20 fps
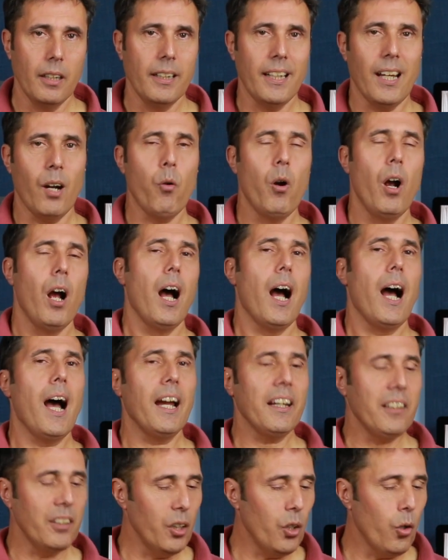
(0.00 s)
Now
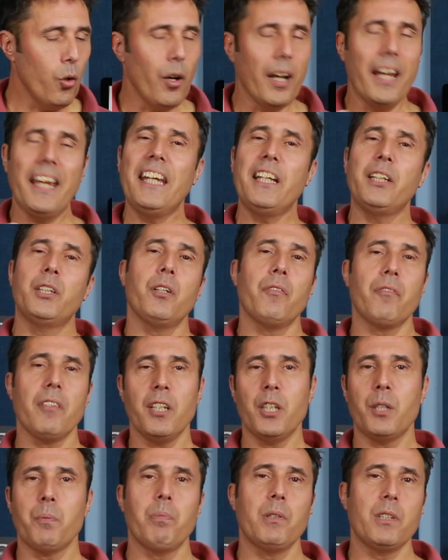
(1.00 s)
I know each of
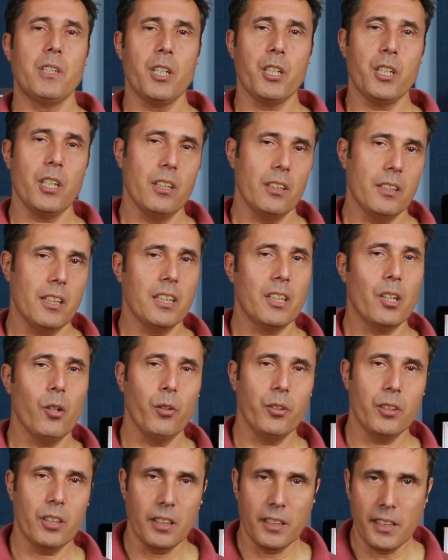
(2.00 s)
these positions is
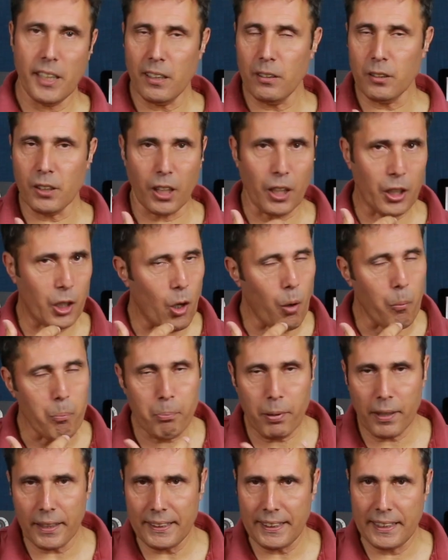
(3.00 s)
going to yield a
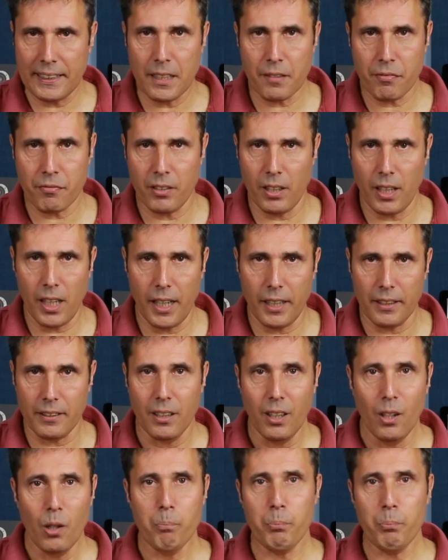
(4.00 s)
completely different line,